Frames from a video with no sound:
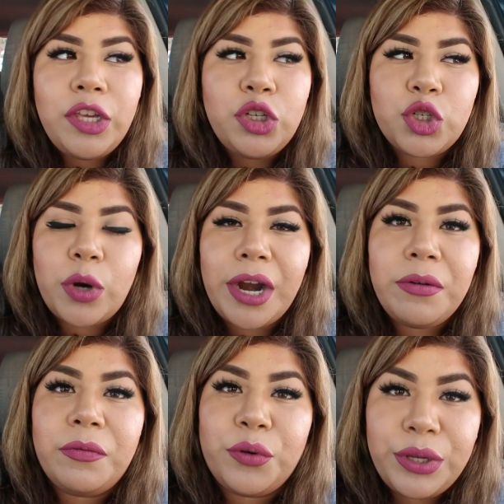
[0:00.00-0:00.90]
and you try
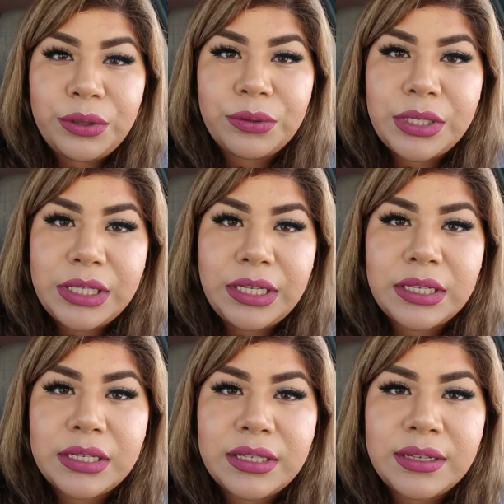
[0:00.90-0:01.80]
to avoid those
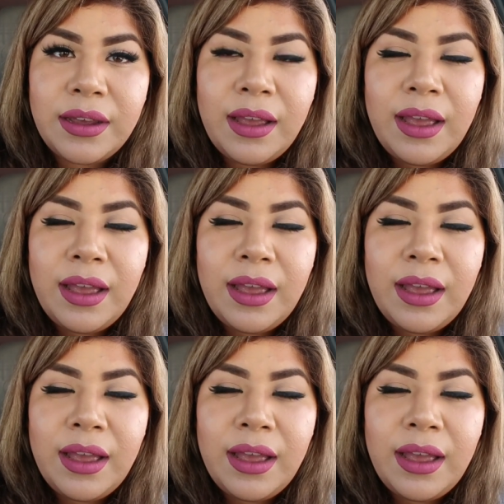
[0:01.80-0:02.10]
things.